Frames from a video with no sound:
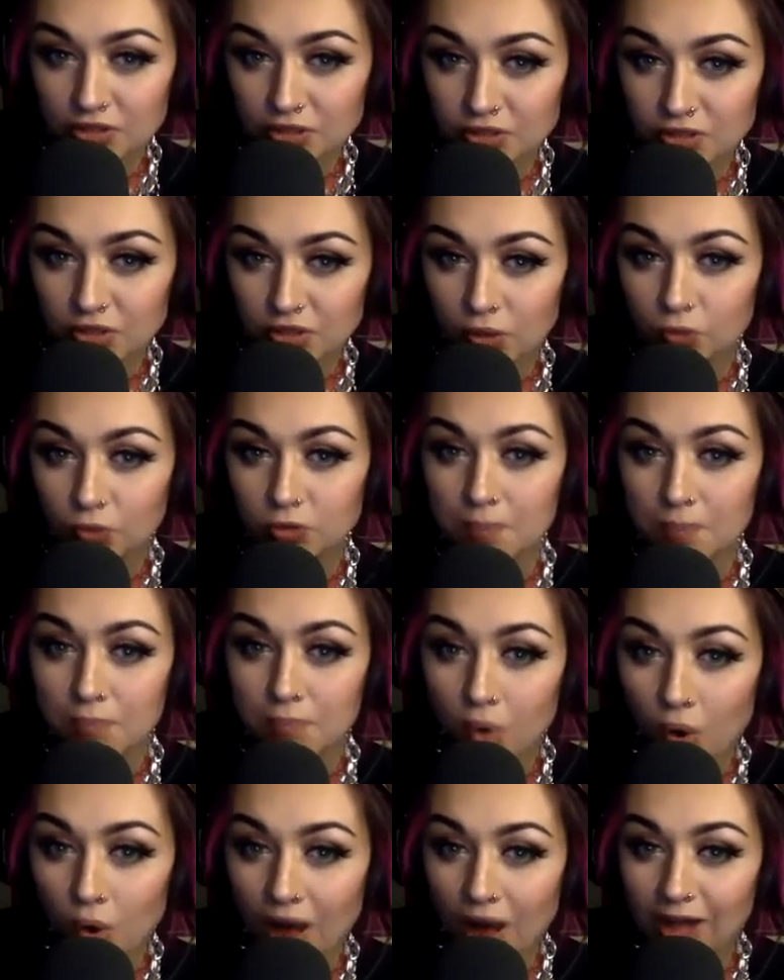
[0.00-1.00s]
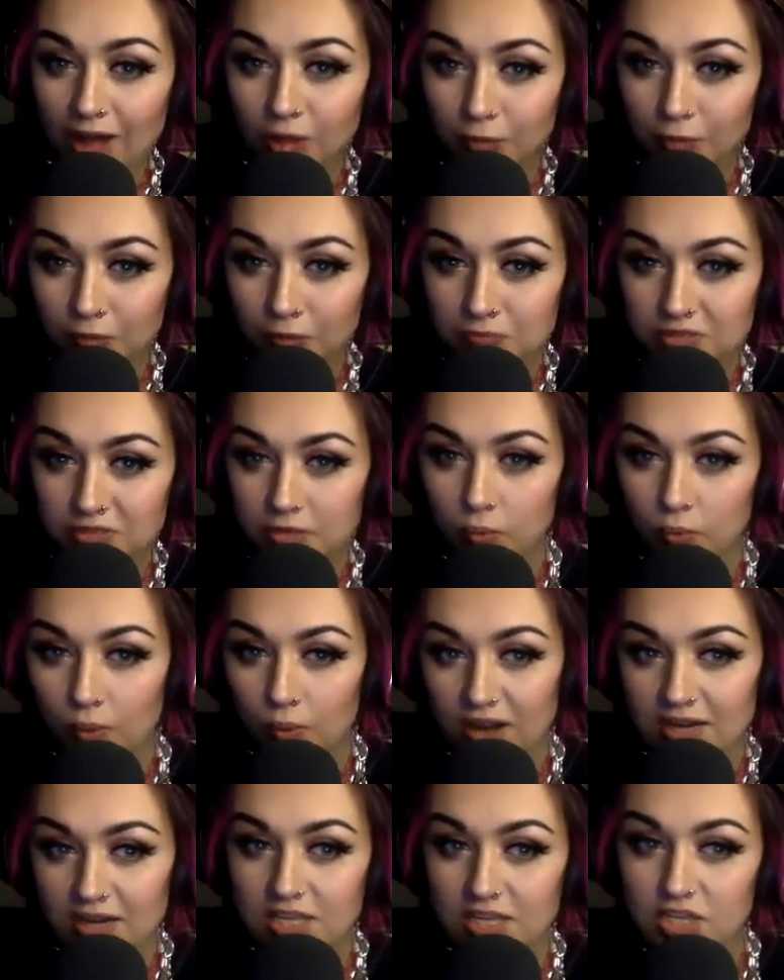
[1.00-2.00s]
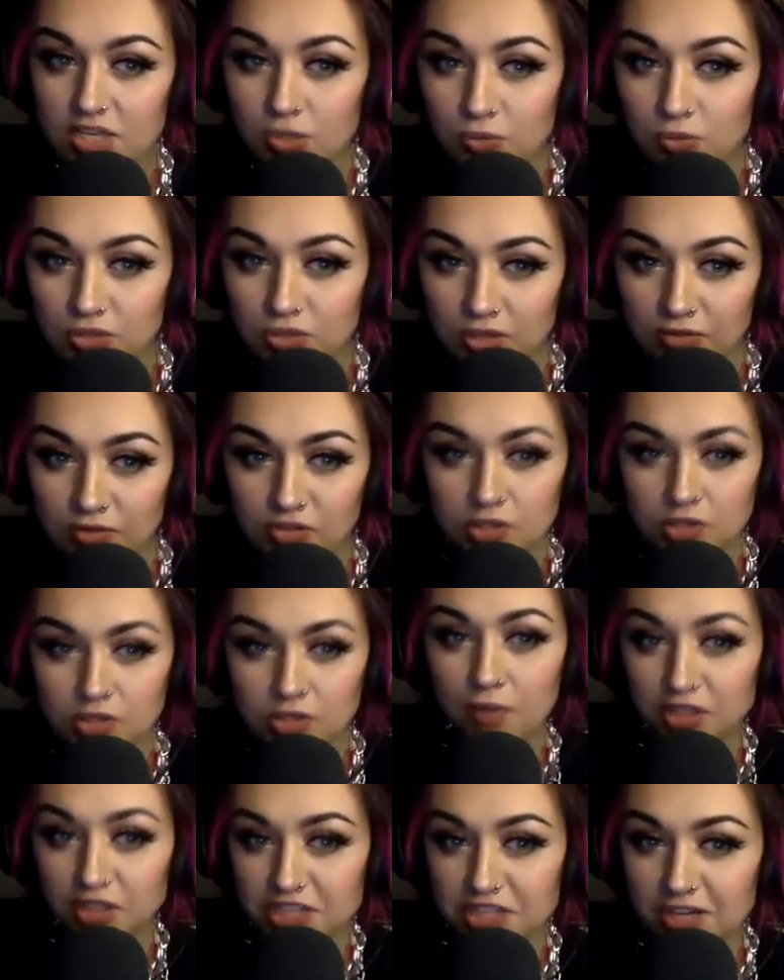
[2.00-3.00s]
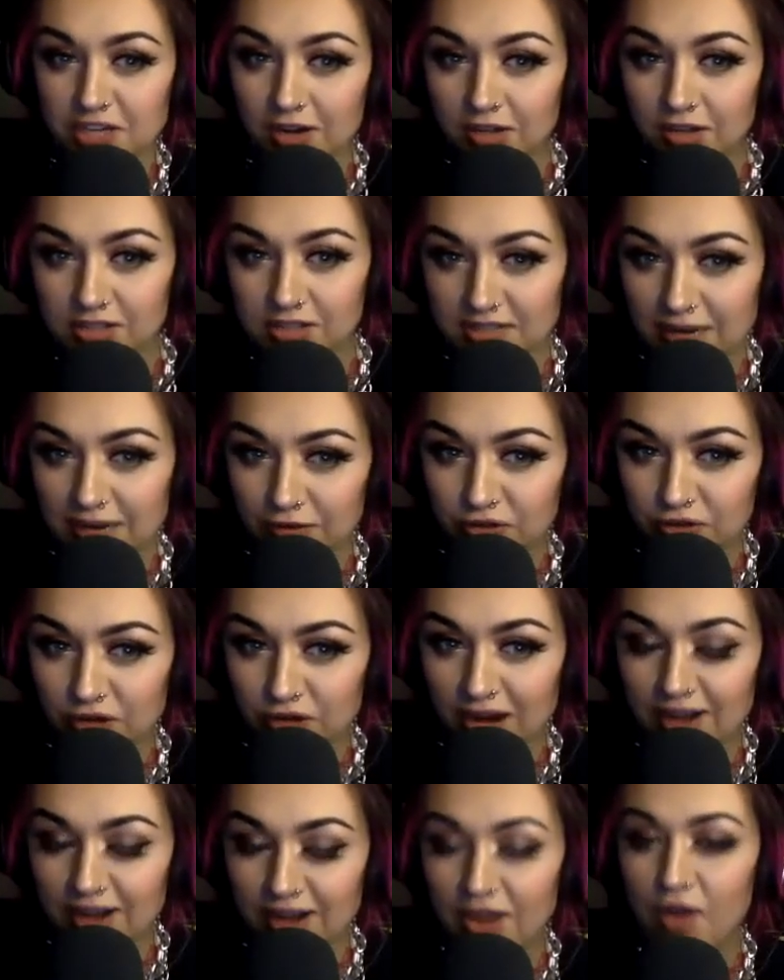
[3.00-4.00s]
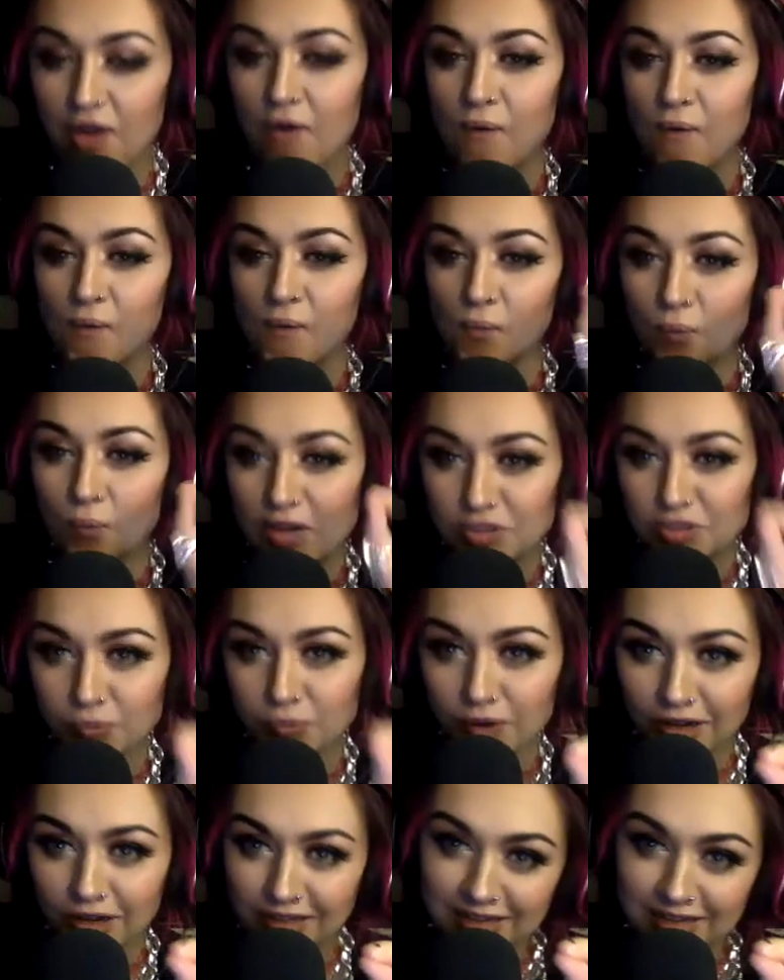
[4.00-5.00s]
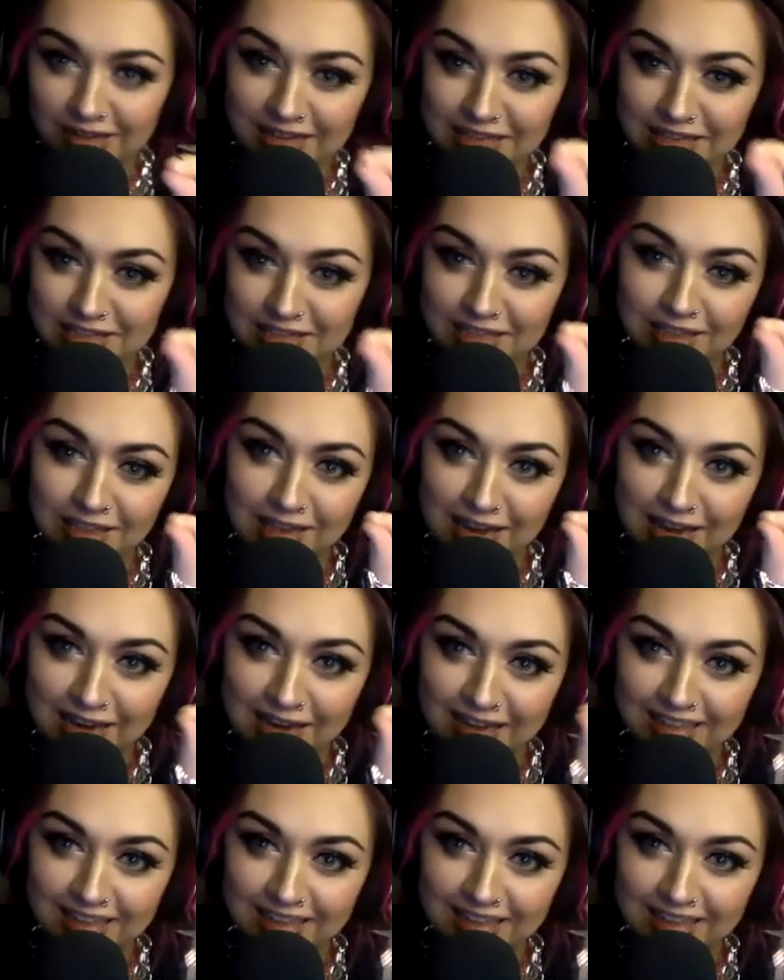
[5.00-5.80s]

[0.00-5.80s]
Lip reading: sold more albums than Whitney Houston's The Bodyguard soundtrack. Which one is the lie?